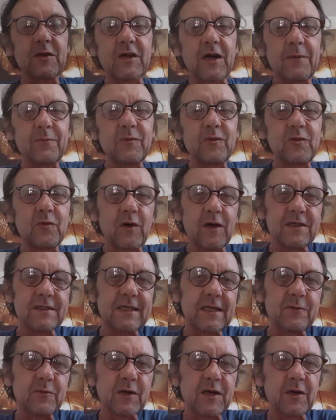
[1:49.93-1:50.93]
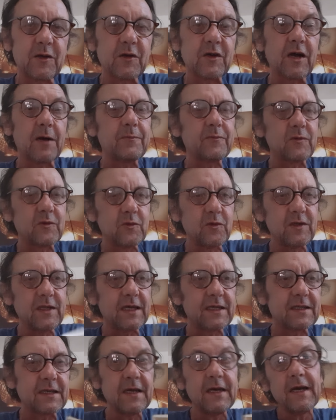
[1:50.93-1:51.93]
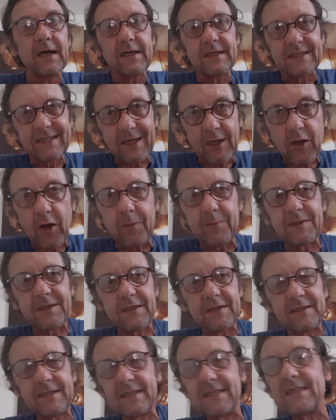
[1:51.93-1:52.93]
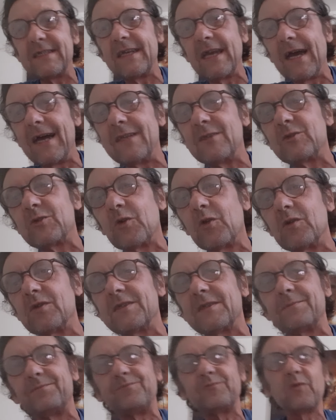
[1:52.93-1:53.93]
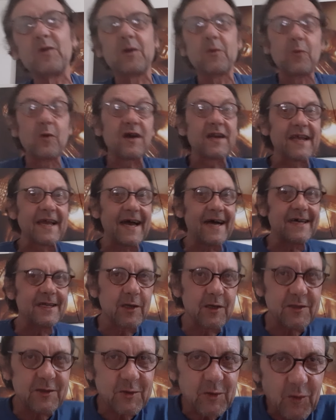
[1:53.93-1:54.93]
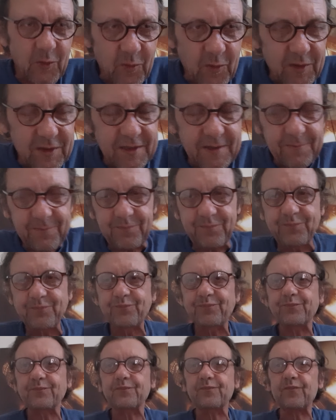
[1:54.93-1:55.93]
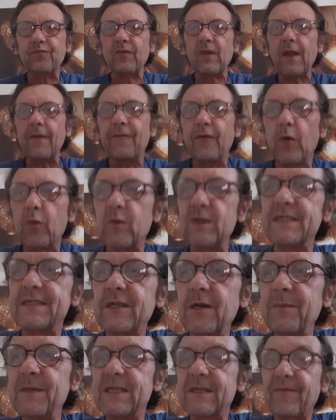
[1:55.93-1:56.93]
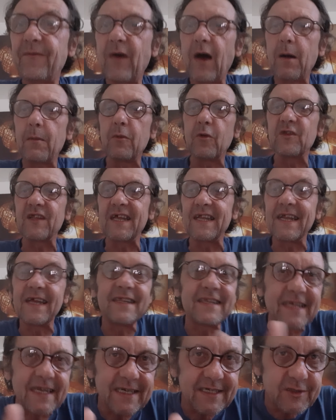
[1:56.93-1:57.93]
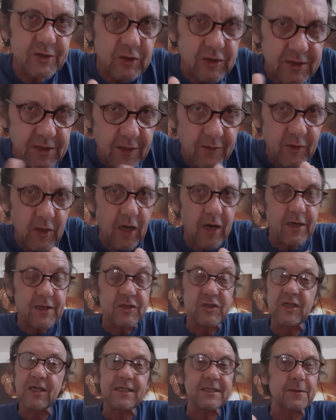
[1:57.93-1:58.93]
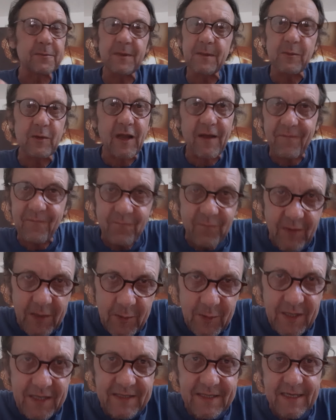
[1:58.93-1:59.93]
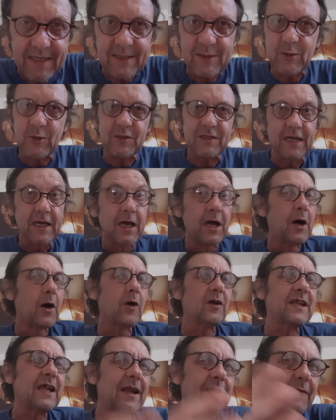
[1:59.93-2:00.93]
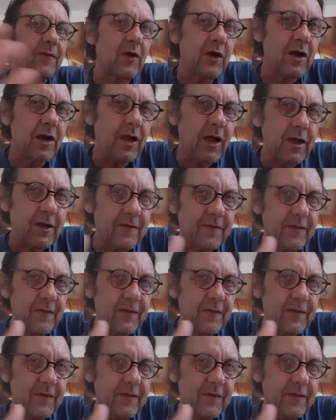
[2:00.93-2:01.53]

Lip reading: to come to us, that we're going to come to, that circumstances, the angels will guide us towards. For wisdom is far more than intelligence or knowledge. There are some people that are very intelligent or that have a lot